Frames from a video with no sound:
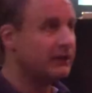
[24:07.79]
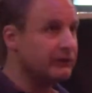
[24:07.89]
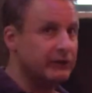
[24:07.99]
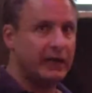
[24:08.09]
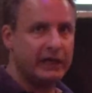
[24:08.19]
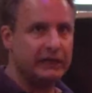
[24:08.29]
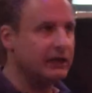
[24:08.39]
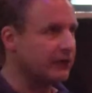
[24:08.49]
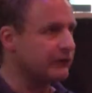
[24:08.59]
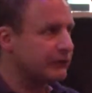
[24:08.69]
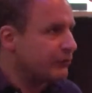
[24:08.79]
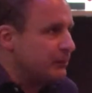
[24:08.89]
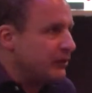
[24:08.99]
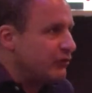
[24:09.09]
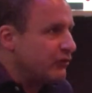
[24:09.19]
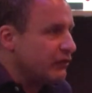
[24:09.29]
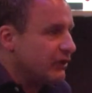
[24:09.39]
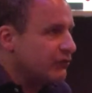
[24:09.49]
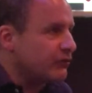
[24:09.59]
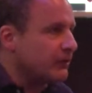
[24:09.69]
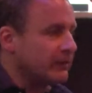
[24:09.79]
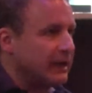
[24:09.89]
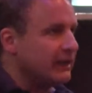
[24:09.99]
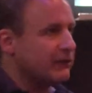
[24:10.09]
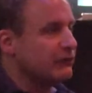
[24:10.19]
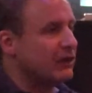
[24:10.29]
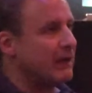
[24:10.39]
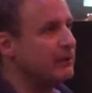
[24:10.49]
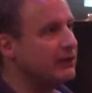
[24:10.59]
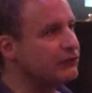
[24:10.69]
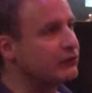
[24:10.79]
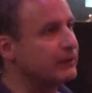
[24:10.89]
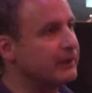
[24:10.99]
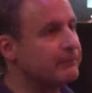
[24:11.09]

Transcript: than any other species in history or any other time in history.